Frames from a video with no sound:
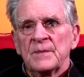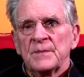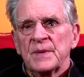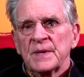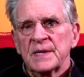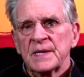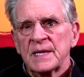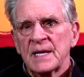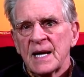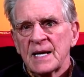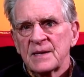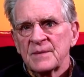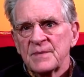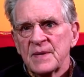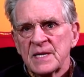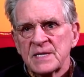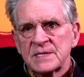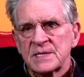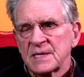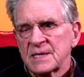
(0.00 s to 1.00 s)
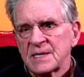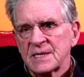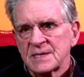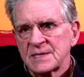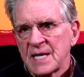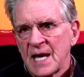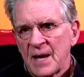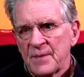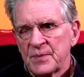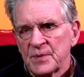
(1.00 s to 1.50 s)
But he had amazing
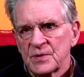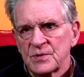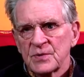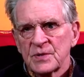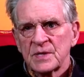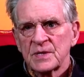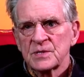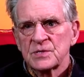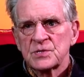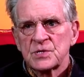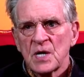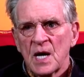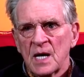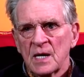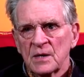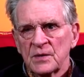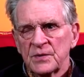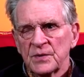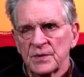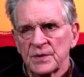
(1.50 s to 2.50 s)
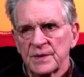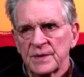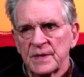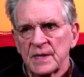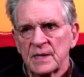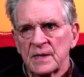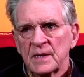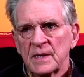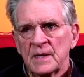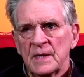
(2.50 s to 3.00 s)
things happen during his childhood, and
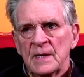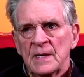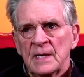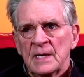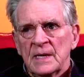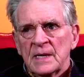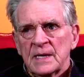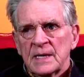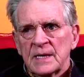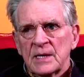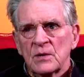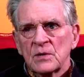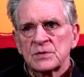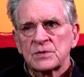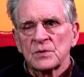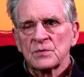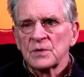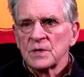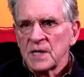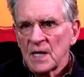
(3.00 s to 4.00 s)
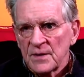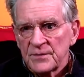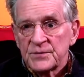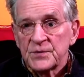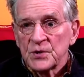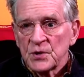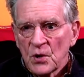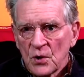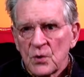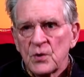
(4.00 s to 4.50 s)
then he also
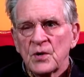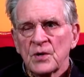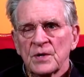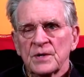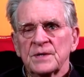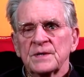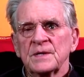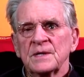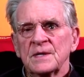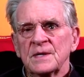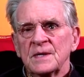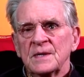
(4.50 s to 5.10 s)
loved yogurt.